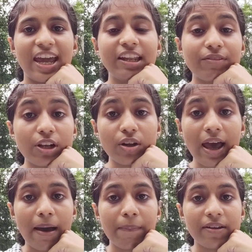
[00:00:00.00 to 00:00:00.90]
It will not
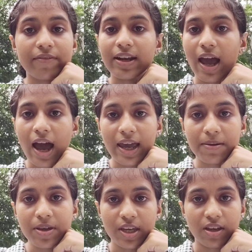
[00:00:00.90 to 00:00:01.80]
happen when I
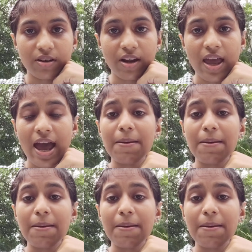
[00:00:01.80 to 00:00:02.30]
am here.